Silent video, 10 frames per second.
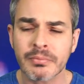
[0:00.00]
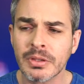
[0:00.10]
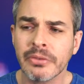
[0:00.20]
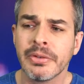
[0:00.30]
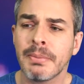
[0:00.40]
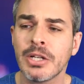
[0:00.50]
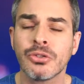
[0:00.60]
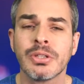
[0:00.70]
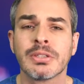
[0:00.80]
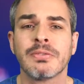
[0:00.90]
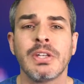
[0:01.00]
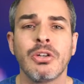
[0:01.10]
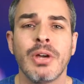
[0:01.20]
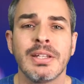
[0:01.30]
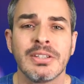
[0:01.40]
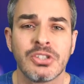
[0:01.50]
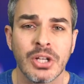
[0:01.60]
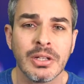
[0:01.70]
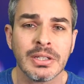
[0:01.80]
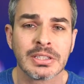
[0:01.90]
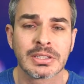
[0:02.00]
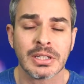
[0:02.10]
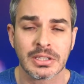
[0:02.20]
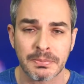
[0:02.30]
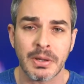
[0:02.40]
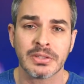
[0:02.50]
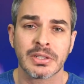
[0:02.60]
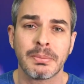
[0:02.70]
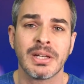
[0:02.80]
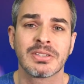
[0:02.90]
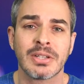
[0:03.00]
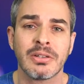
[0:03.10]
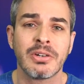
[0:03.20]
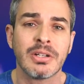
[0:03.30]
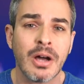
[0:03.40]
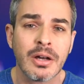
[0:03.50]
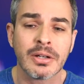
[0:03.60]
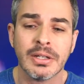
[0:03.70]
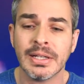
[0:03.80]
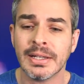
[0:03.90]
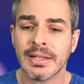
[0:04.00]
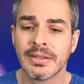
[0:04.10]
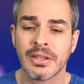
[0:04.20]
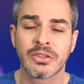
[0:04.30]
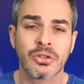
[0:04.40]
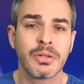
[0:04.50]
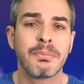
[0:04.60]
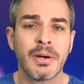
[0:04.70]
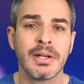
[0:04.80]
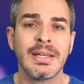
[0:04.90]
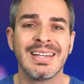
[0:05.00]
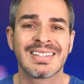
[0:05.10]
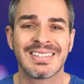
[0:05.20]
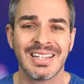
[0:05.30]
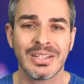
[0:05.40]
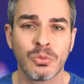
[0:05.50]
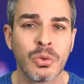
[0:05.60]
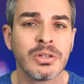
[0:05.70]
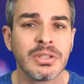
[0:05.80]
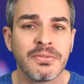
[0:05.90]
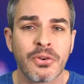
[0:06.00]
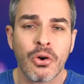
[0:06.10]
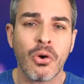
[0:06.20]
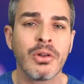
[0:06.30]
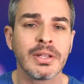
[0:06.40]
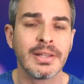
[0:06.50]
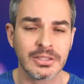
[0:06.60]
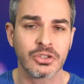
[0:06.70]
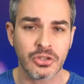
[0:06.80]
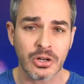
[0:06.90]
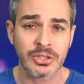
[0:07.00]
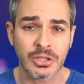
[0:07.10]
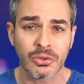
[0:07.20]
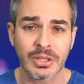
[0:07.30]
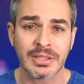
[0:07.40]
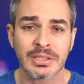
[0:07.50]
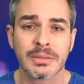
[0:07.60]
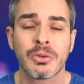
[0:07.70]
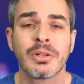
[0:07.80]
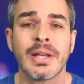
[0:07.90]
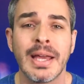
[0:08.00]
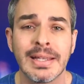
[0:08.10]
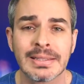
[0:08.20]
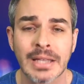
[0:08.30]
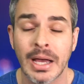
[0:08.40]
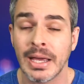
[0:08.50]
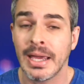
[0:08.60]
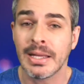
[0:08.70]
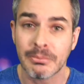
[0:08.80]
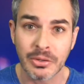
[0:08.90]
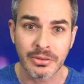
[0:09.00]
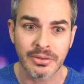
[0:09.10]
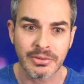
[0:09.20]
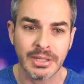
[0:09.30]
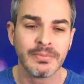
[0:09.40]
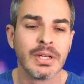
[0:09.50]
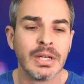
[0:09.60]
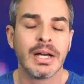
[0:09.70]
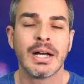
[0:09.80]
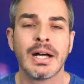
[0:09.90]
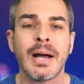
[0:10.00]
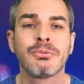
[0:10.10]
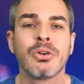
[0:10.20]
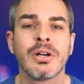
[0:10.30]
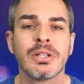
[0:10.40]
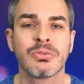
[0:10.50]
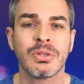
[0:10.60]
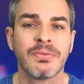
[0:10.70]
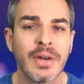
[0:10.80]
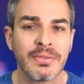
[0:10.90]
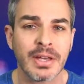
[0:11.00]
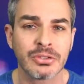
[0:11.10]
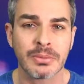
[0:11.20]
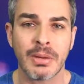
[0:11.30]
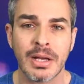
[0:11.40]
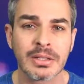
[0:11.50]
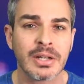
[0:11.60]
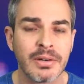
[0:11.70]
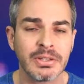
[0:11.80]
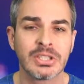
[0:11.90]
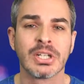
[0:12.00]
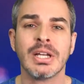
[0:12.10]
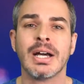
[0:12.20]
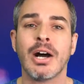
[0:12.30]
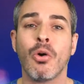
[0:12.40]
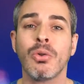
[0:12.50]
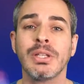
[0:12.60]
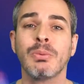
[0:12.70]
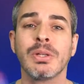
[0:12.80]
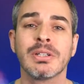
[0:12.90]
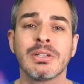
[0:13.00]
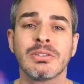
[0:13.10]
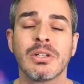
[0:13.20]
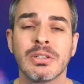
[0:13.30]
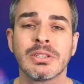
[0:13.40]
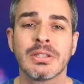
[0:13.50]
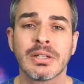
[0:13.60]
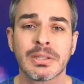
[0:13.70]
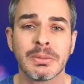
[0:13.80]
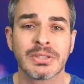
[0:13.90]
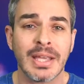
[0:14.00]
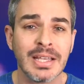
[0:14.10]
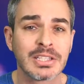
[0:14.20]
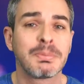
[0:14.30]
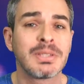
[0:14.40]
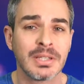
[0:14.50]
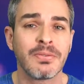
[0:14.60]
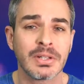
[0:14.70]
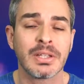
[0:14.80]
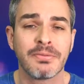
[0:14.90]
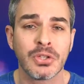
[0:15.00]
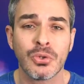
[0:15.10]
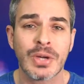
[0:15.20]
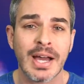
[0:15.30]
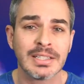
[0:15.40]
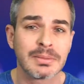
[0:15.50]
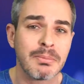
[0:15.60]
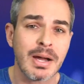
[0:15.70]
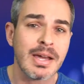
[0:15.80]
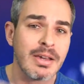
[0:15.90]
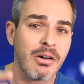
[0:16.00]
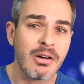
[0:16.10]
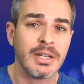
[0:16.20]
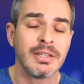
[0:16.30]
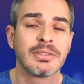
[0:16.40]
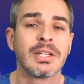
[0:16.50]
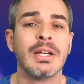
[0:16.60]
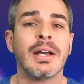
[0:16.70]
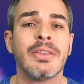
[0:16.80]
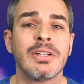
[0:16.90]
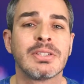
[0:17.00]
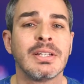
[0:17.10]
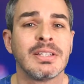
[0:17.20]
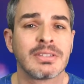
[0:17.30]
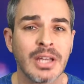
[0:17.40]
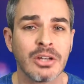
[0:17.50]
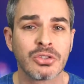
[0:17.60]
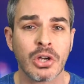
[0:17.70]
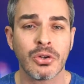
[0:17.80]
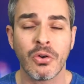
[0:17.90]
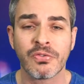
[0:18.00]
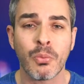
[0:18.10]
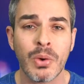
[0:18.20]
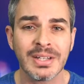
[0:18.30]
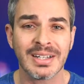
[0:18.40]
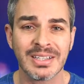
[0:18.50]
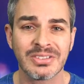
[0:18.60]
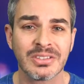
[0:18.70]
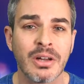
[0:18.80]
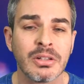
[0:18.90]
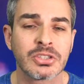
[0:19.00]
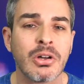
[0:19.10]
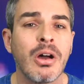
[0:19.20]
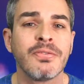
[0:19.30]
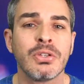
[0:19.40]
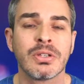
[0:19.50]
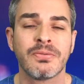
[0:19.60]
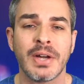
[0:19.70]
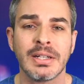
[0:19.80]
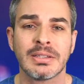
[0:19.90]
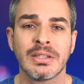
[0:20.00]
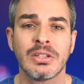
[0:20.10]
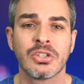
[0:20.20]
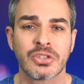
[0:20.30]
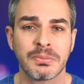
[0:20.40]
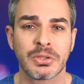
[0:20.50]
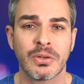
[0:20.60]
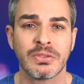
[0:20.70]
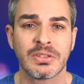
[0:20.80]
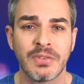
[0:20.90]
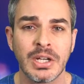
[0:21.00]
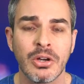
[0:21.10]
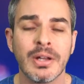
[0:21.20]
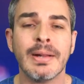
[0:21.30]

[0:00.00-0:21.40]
remind you, this video and this channel is sponsored by Accelerate Auto, the third-party extended warranty for all electric cars, including Tesla Model S and Model 3, up to 125,000-mile coverage, only $100 deductibles, and specifically for you guys, my audience, there's a discount code of $100 off. You can find it in the description of this video,